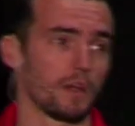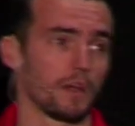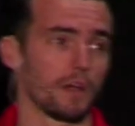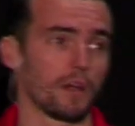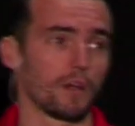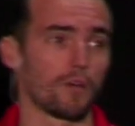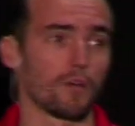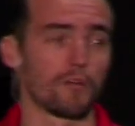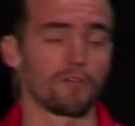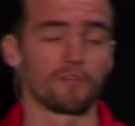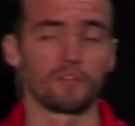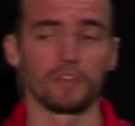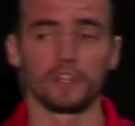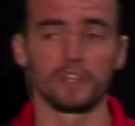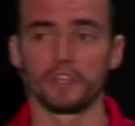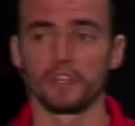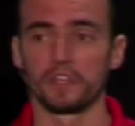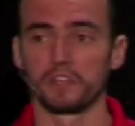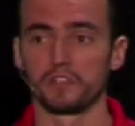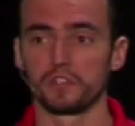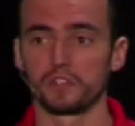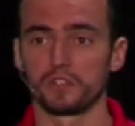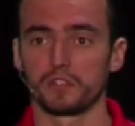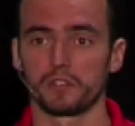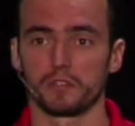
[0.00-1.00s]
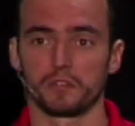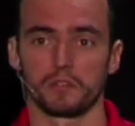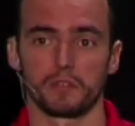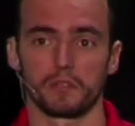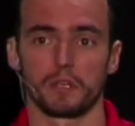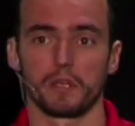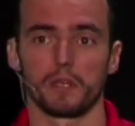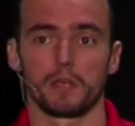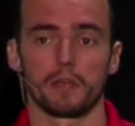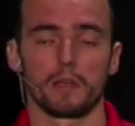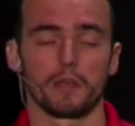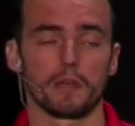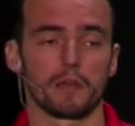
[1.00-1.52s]
uh, convenience
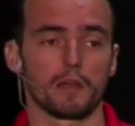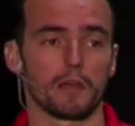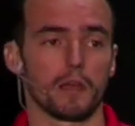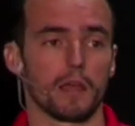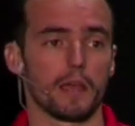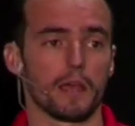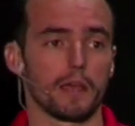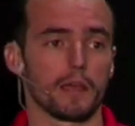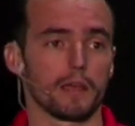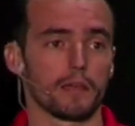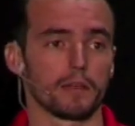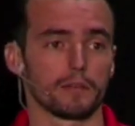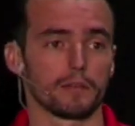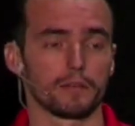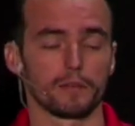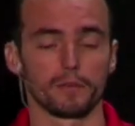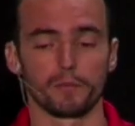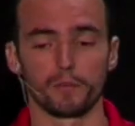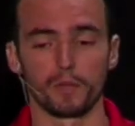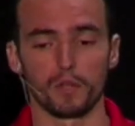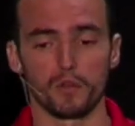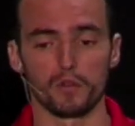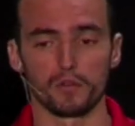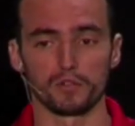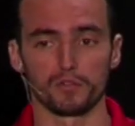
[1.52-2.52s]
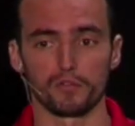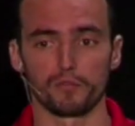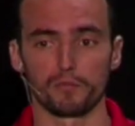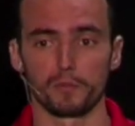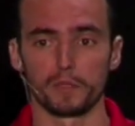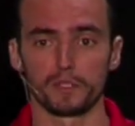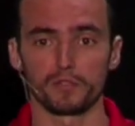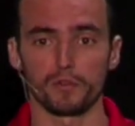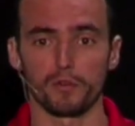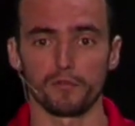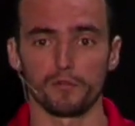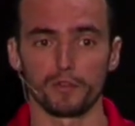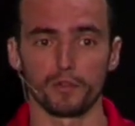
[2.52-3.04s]
uh, and because of
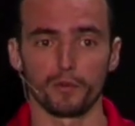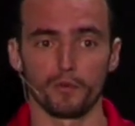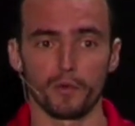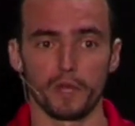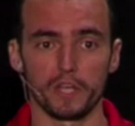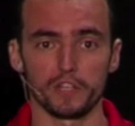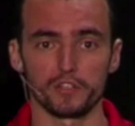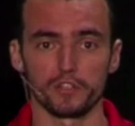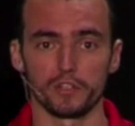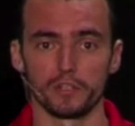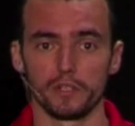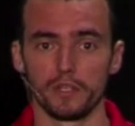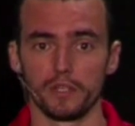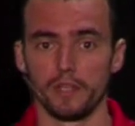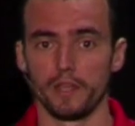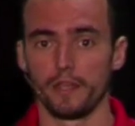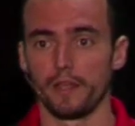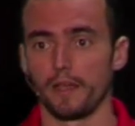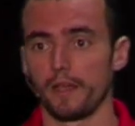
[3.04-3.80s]
misconfiguration.